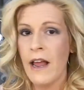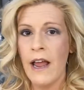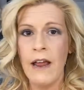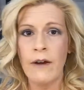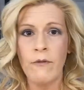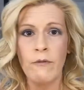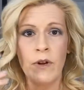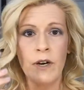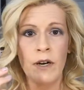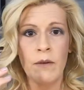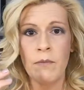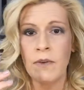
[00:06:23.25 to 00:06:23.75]

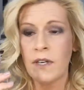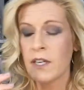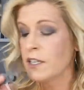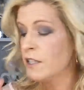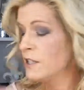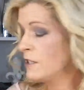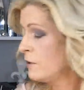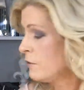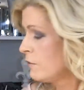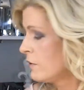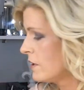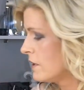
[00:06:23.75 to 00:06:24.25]
And what I'm going
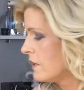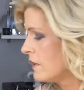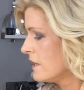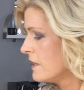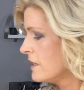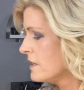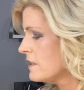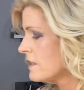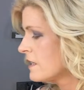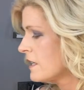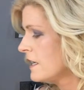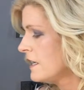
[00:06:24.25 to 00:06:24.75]
to do with
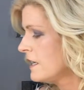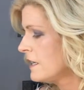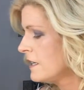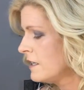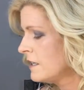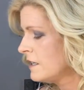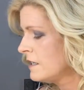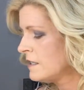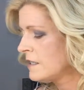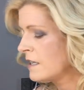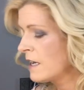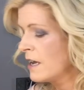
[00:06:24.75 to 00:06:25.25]
this
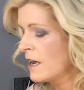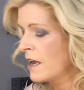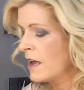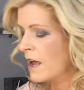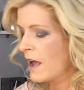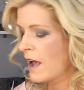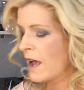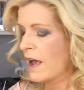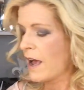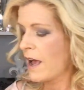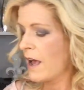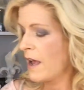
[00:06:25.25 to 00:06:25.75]
is
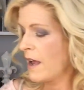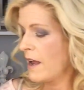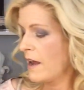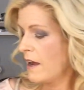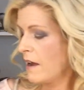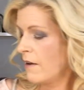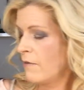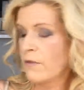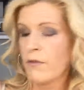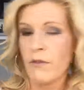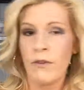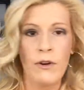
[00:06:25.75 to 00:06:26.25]
I
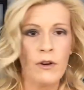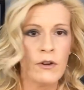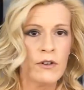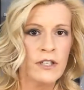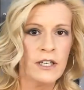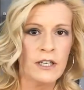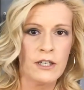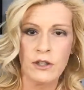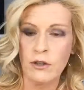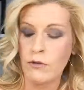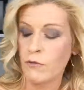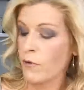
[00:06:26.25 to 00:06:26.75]
have a little
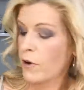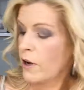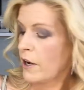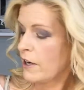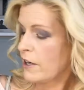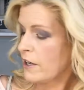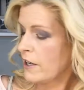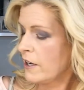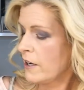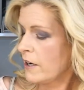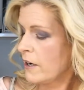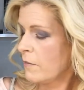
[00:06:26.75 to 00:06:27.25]
dish of
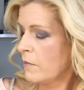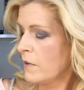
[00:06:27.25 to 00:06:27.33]
water here.